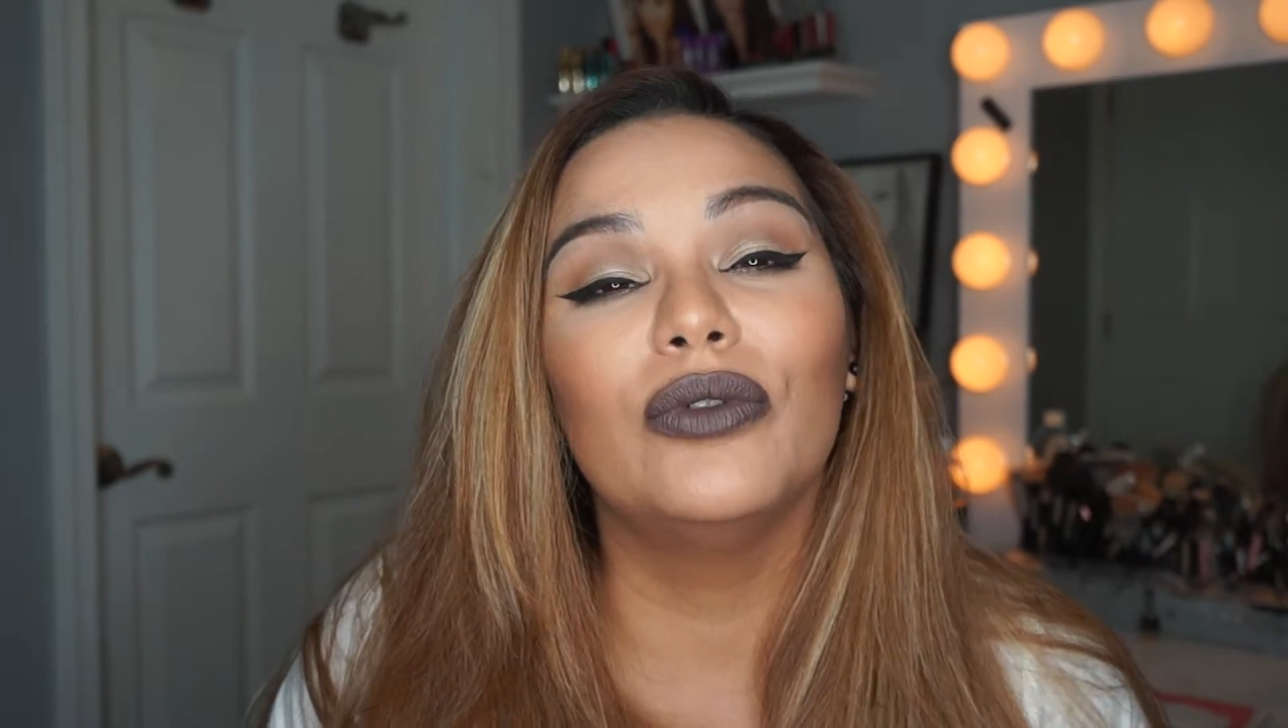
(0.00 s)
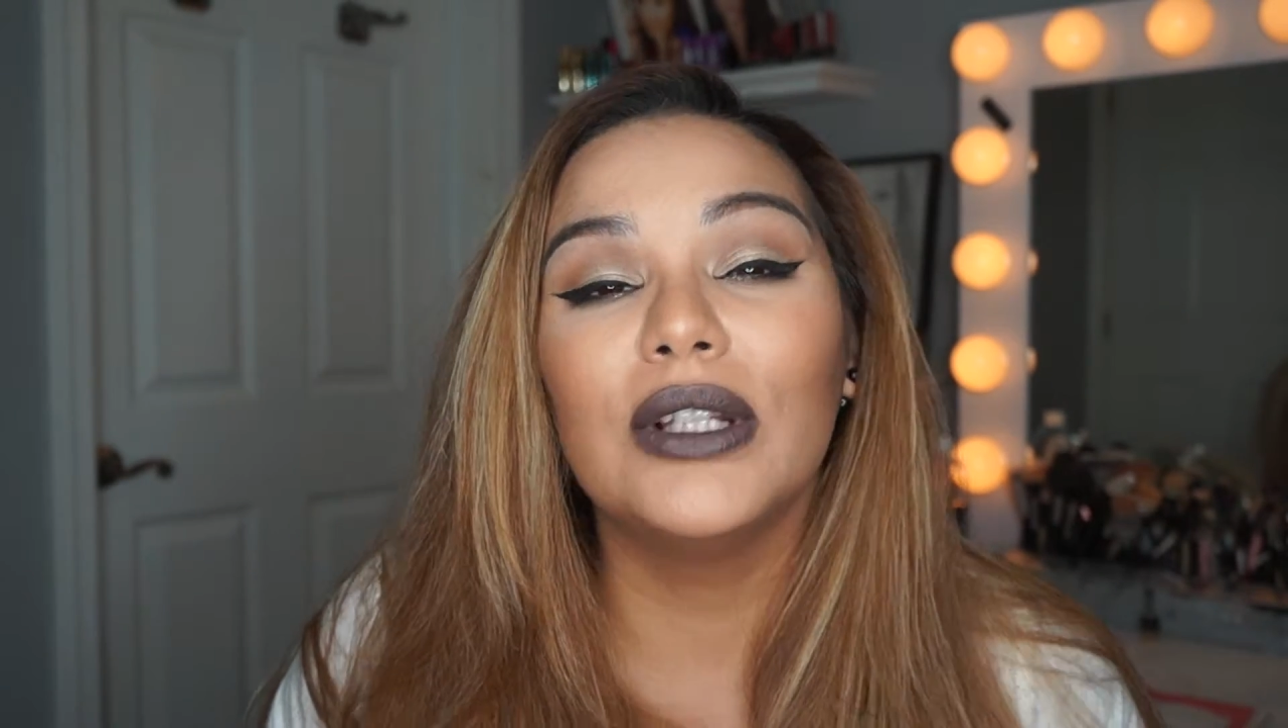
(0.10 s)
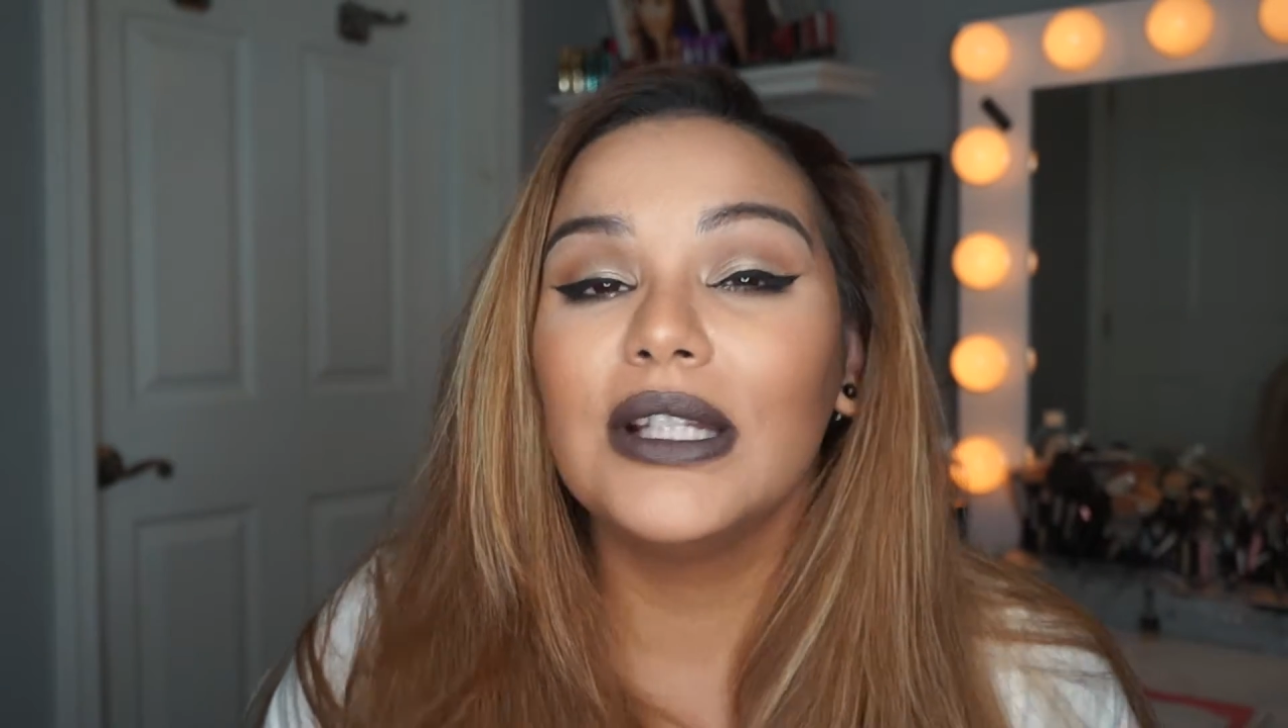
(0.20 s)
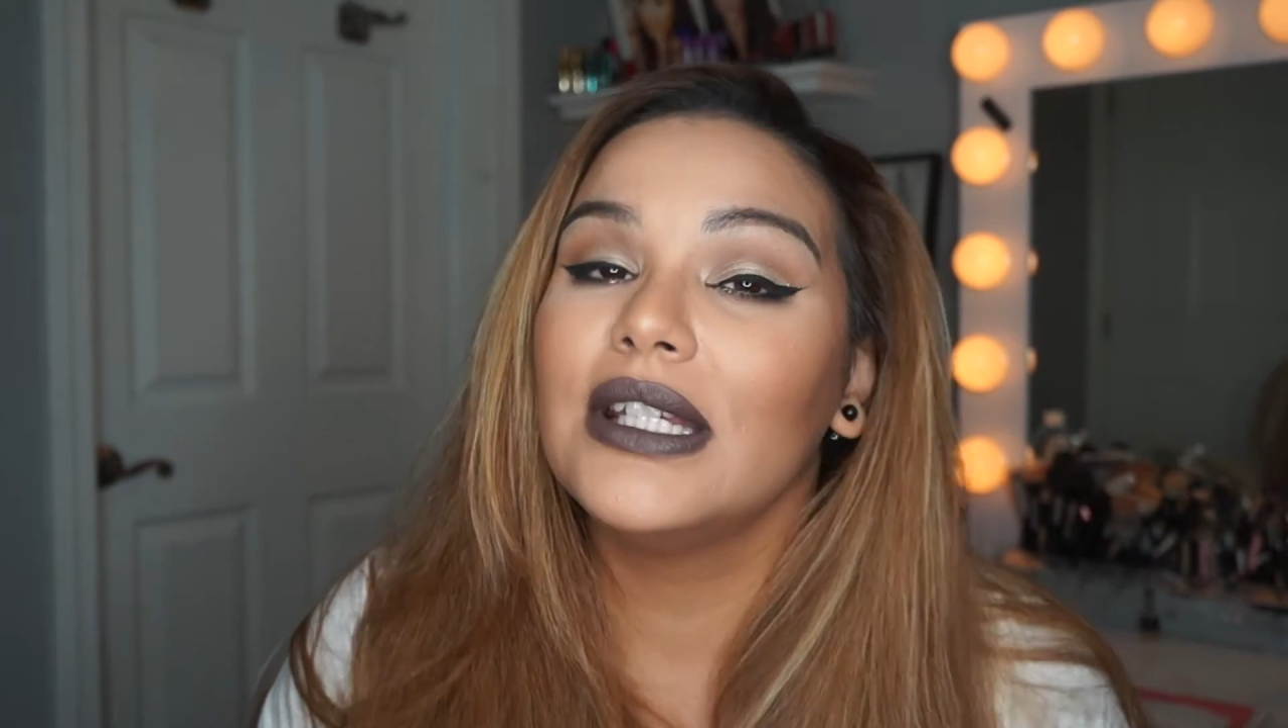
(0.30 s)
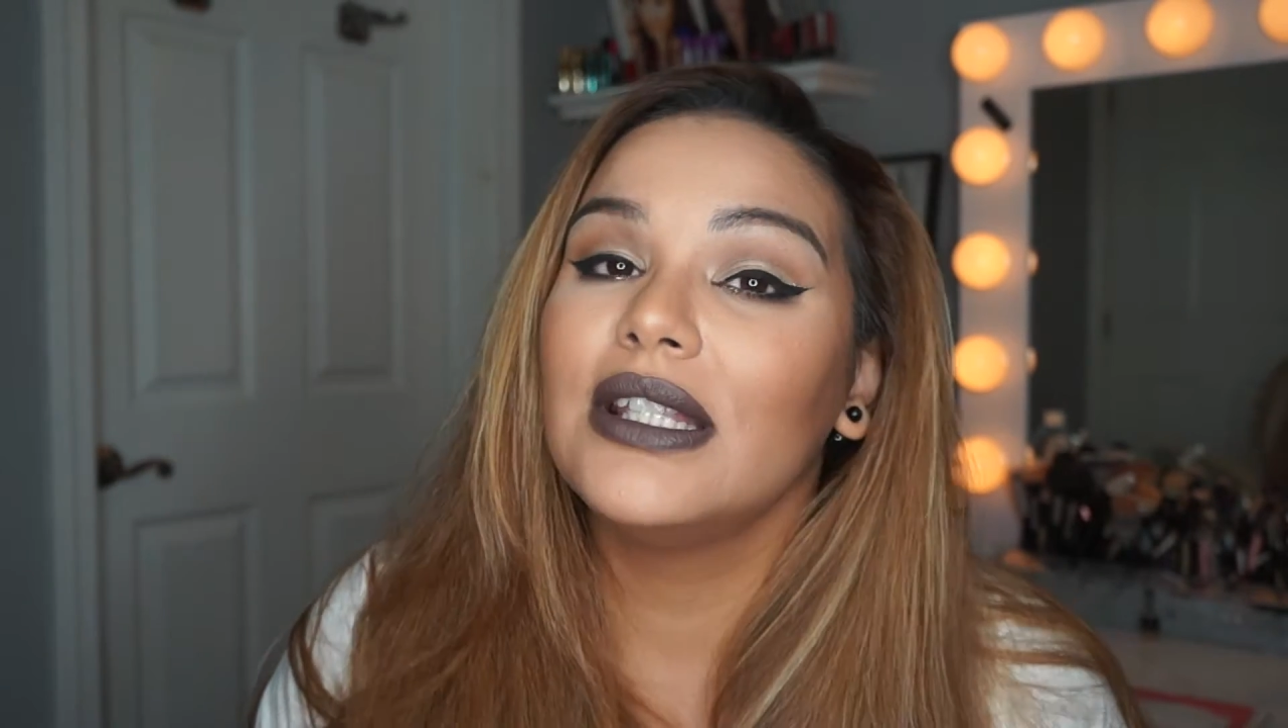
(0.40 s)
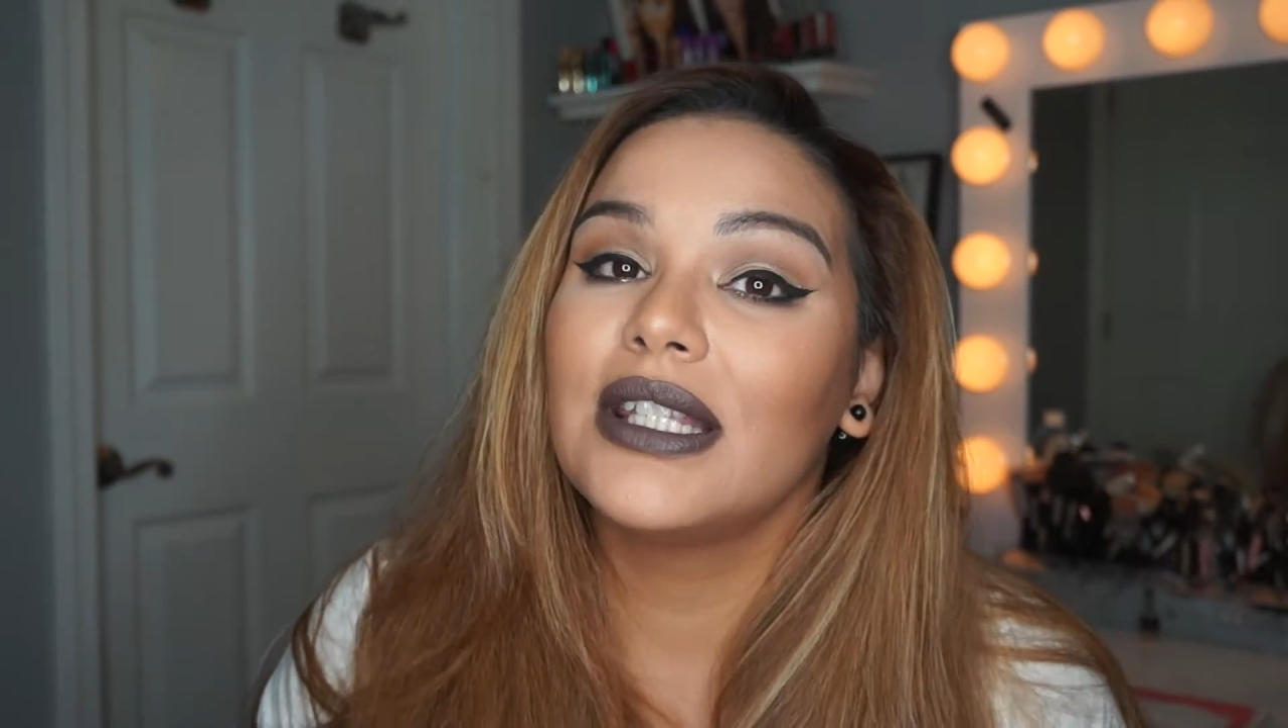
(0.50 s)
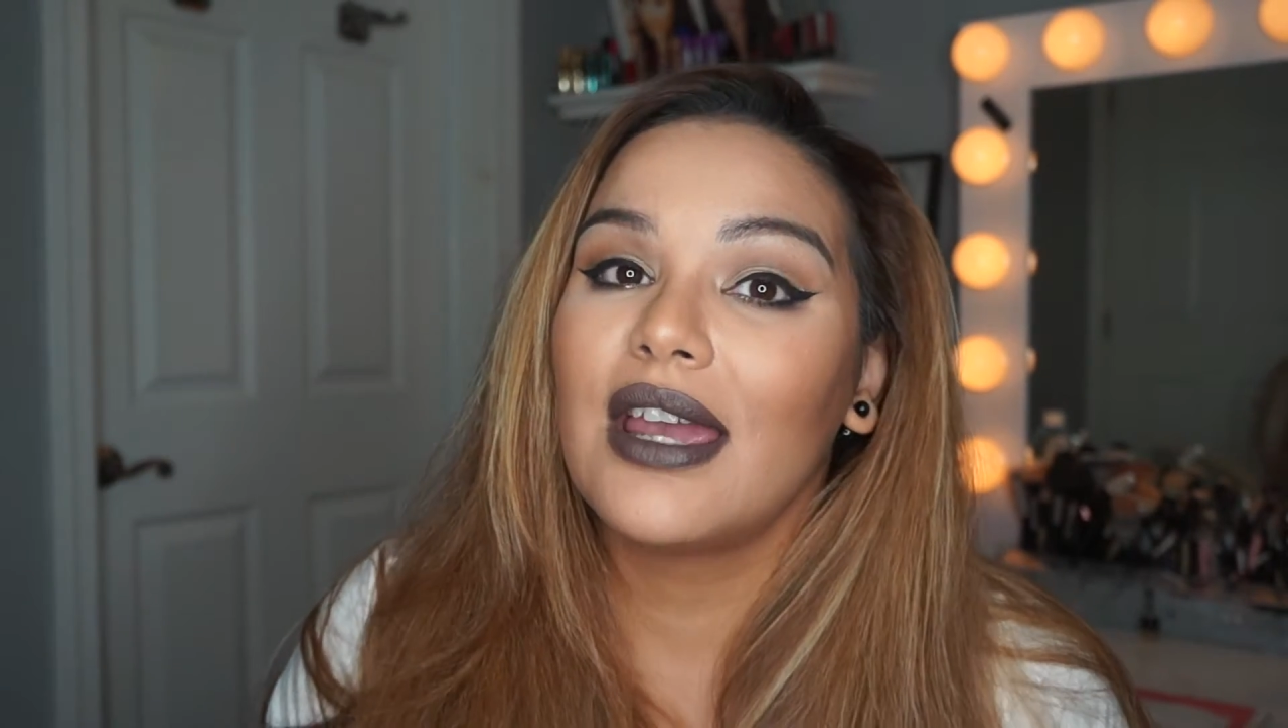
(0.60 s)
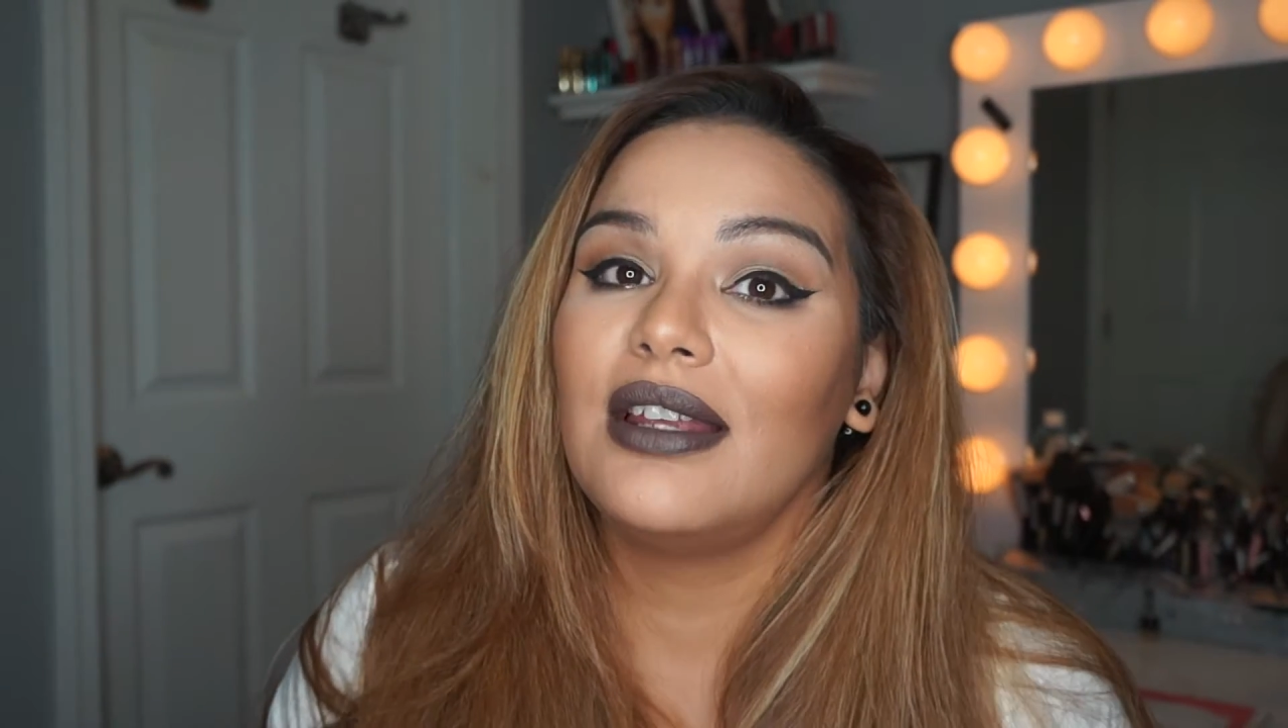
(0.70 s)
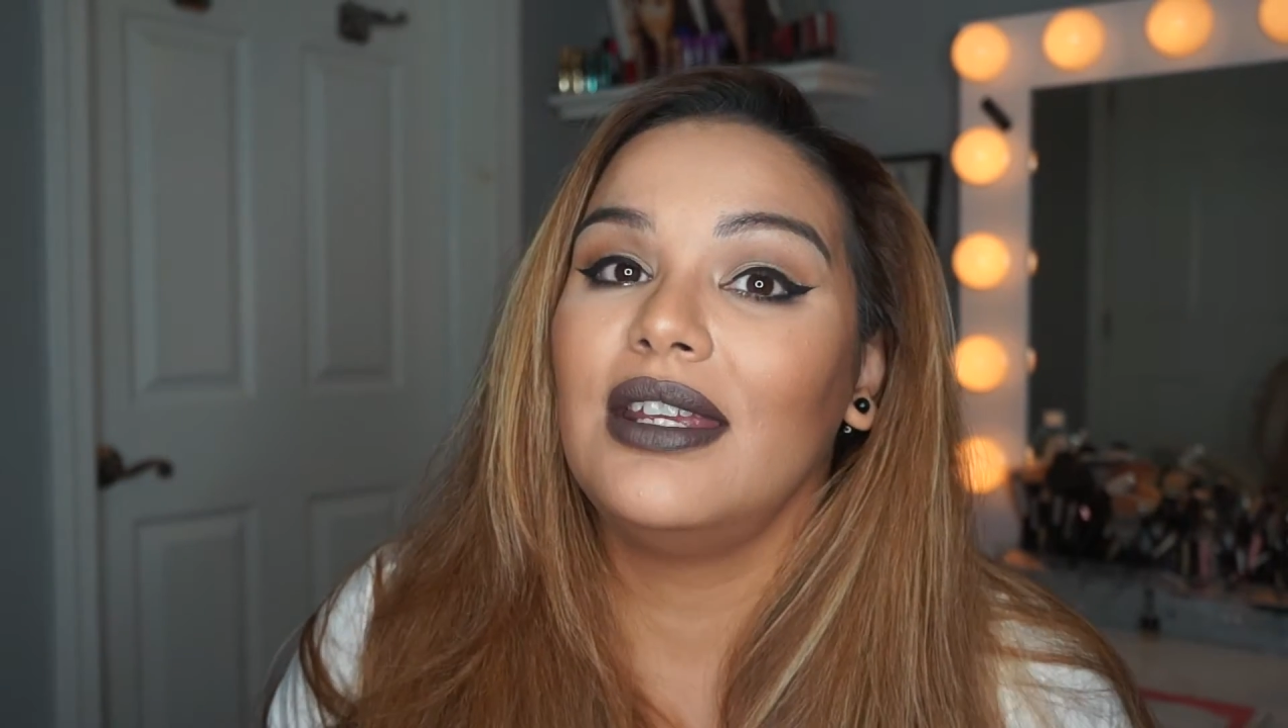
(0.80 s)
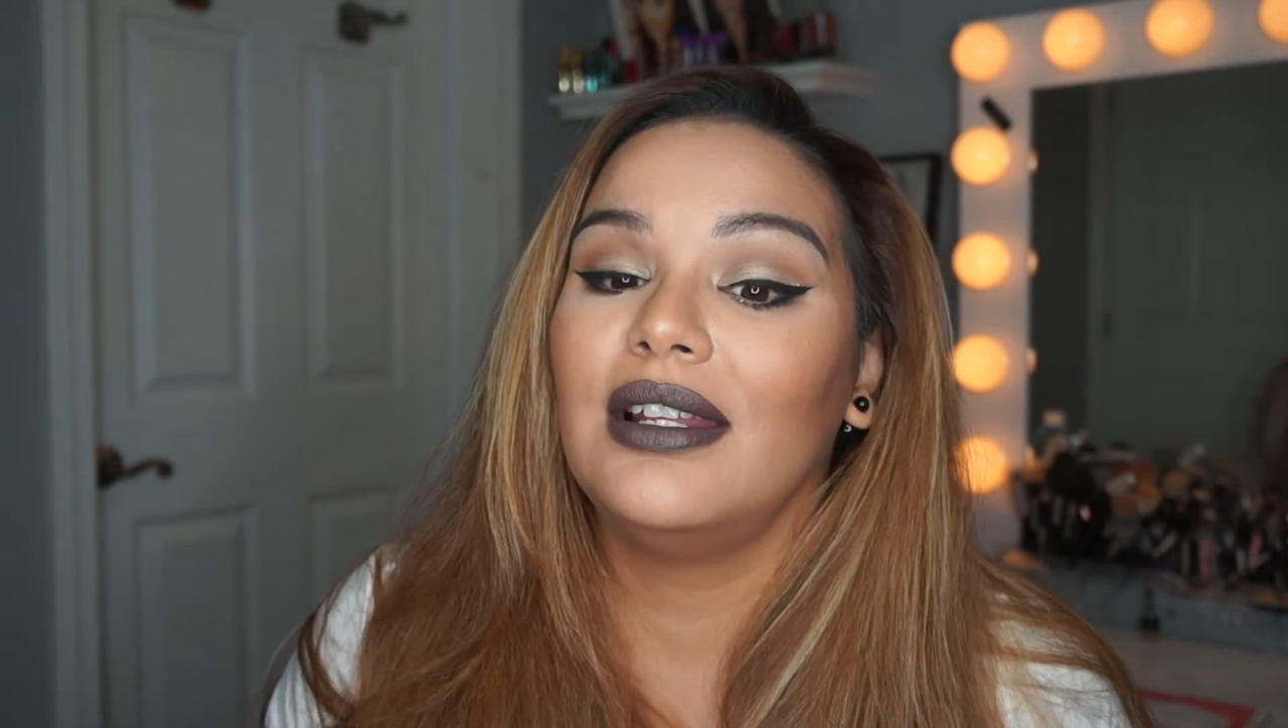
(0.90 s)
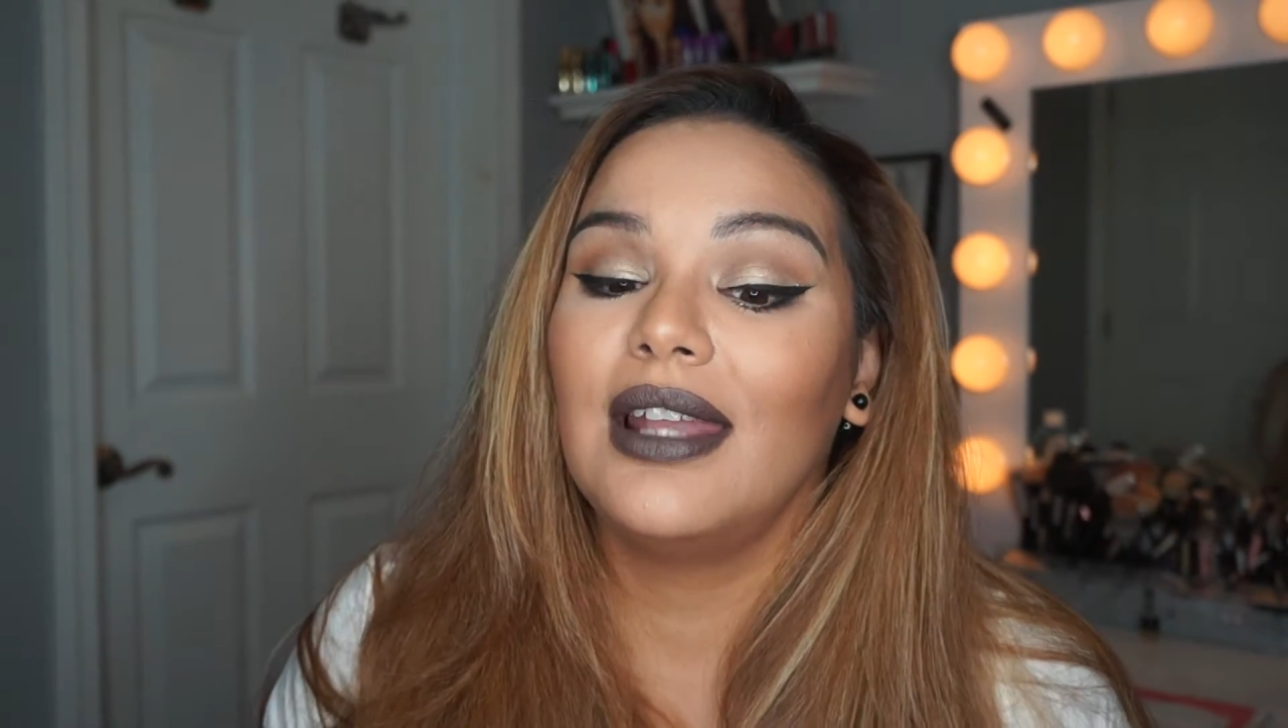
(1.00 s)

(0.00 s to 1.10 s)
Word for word: really tiny